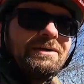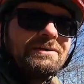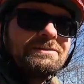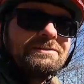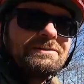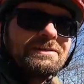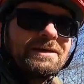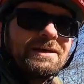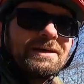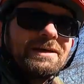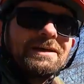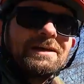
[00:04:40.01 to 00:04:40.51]
I
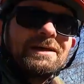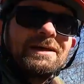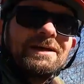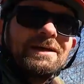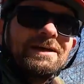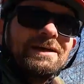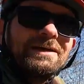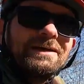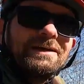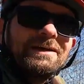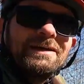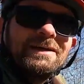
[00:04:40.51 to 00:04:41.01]
was like,
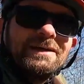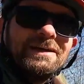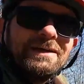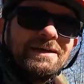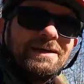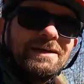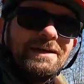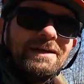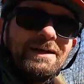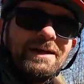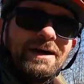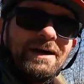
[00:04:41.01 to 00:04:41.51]

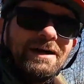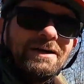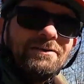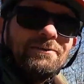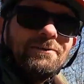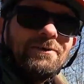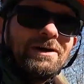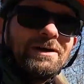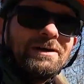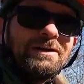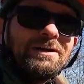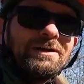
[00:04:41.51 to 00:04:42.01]
I
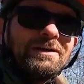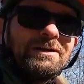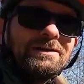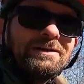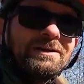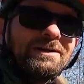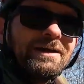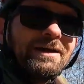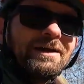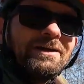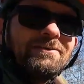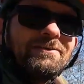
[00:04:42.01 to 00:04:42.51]
don't want to,
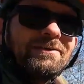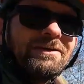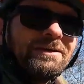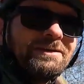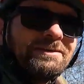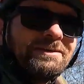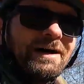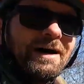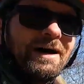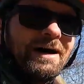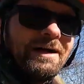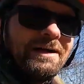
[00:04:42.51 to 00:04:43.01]
I don't want
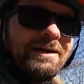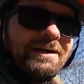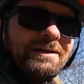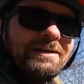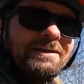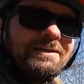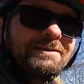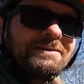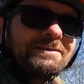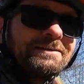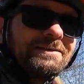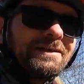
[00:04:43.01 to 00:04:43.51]
to
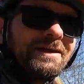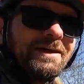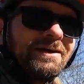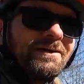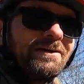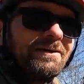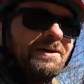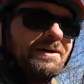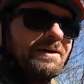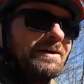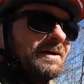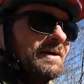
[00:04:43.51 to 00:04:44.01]
die. So
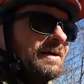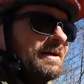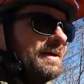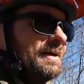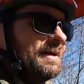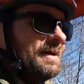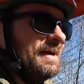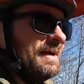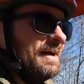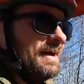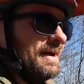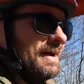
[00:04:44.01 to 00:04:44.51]

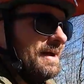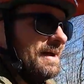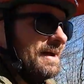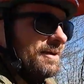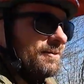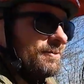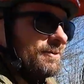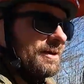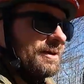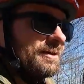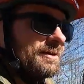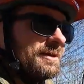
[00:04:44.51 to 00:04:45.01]
I
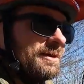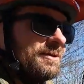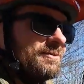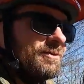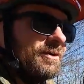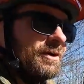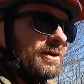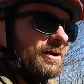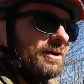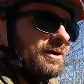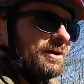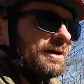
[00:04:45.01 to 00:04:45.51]
don't want to leave
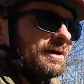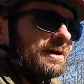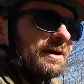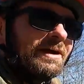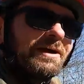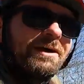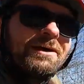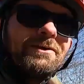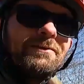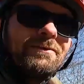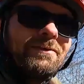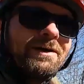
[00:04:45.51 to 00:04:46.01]
her.
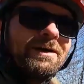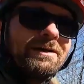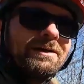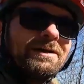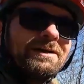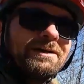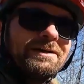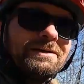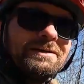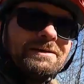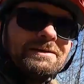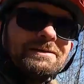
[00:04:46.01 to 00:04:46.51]
I don't want
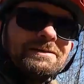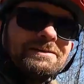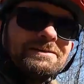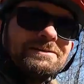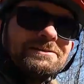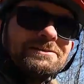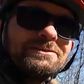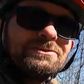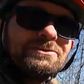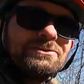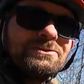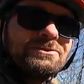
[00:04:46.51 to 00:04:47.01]

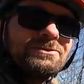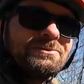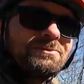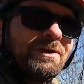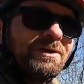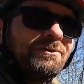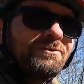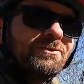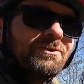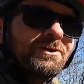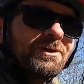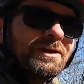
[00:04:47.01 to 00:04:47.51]
to lose
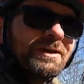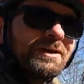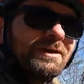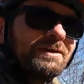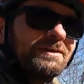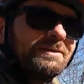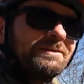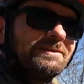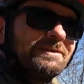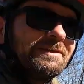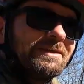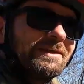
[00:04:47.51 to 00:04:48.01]
my four
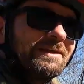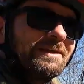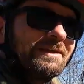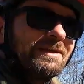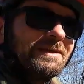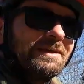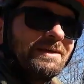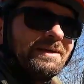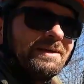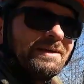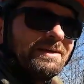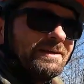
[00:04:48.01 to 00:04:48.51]
kids.
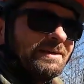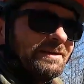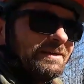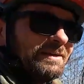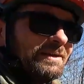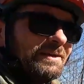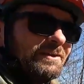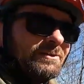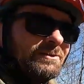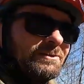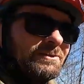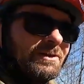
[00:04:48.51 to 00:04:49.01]
You
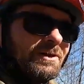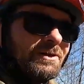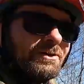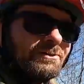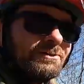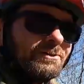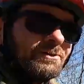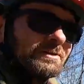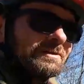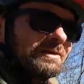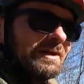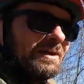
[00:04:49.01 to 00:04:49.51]
know, who
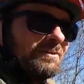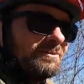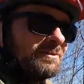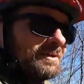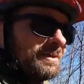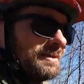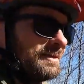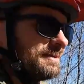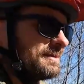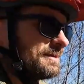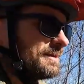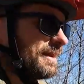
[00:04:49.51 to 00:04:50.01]
knows what's
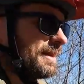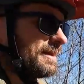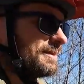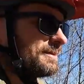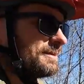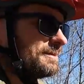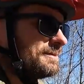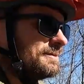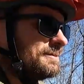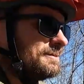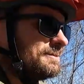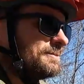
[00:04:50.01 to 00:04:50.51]
after this?
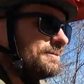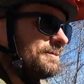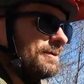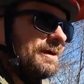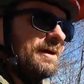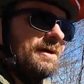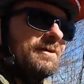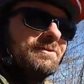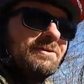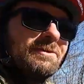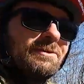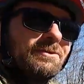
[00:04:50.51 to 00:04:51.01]
Nothing,
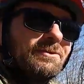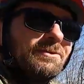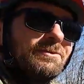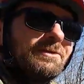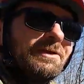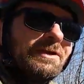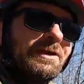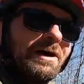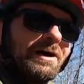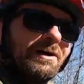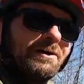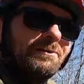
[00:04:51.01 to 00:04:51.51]
whatever. Who
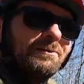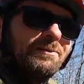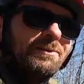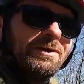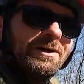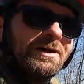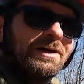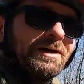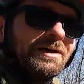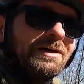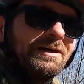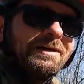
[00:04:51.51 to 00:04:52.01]
do we go?
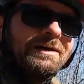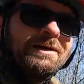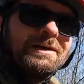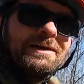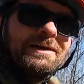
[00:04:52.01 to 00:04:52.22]
But